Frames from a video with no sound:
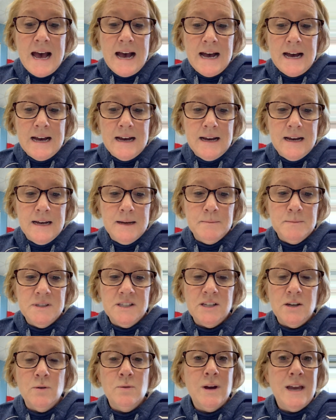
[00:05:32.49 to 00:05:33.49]

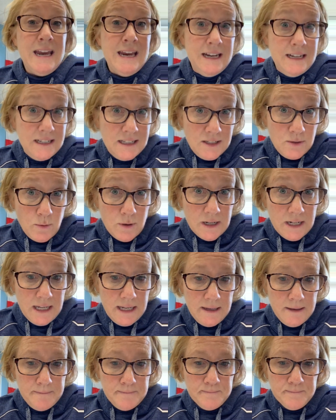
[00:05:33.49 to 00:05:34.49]
So
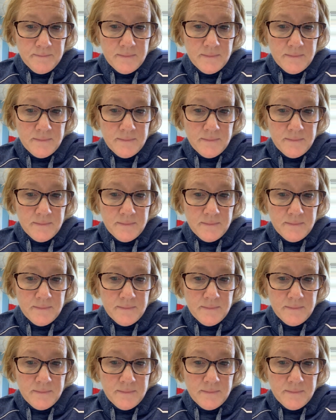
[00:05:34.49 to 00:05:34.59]
80-20.